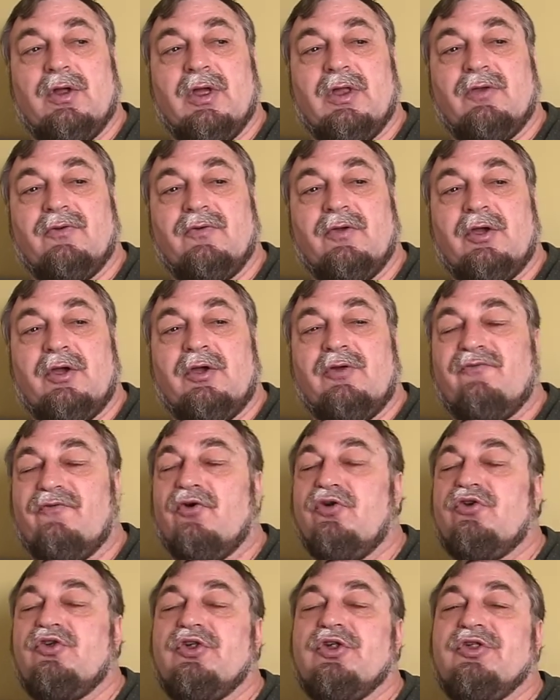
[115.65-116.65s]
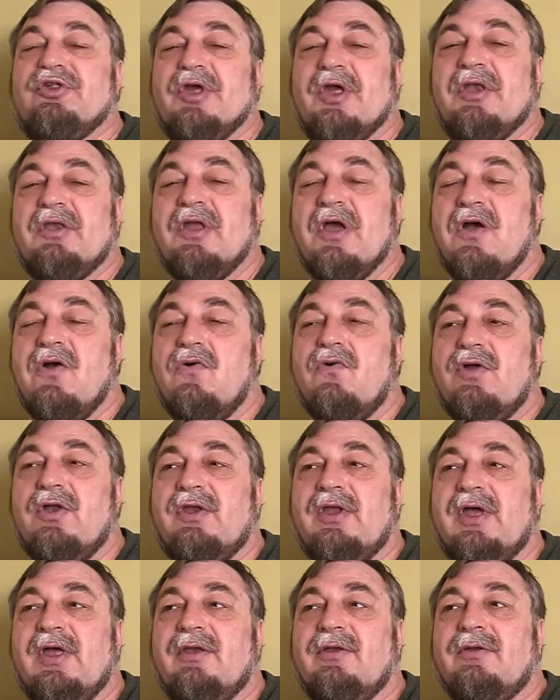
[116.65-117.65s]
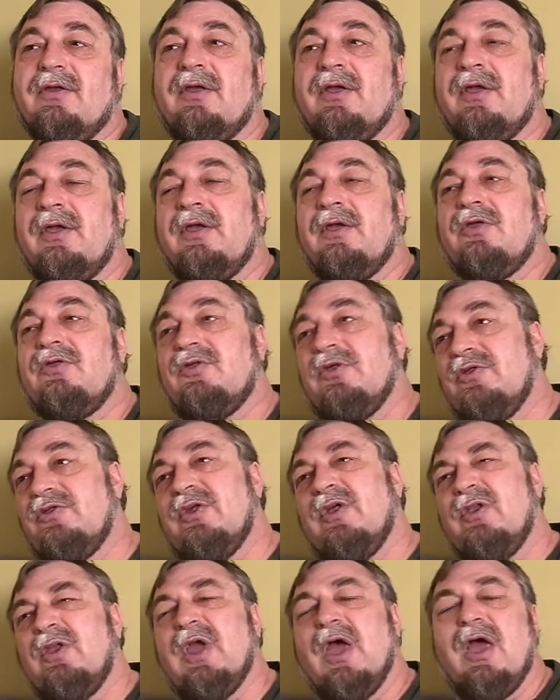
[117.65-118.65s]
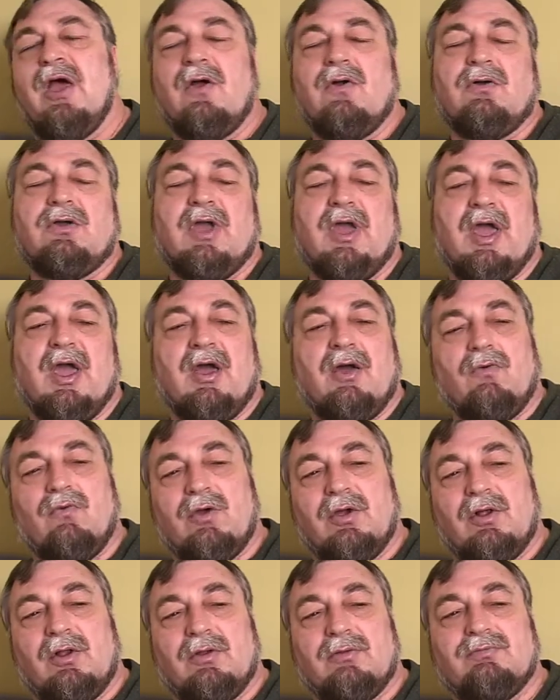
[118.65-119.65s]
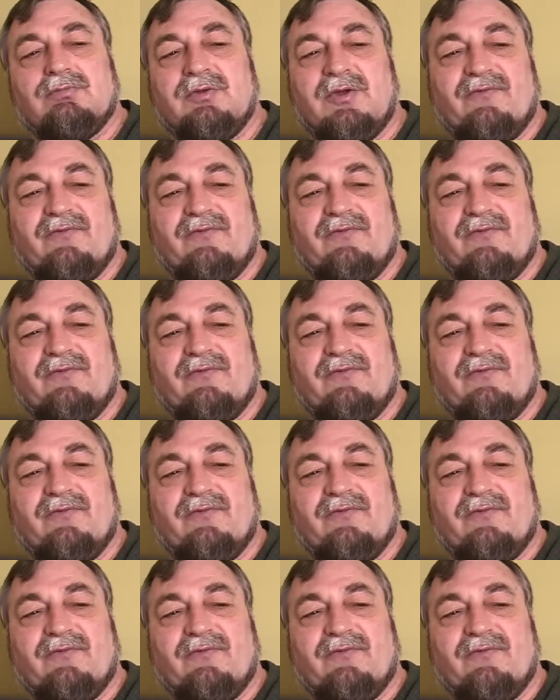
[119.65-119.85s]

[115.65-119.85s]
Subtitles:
And first she said no, and then she said, yeah, okay, I will.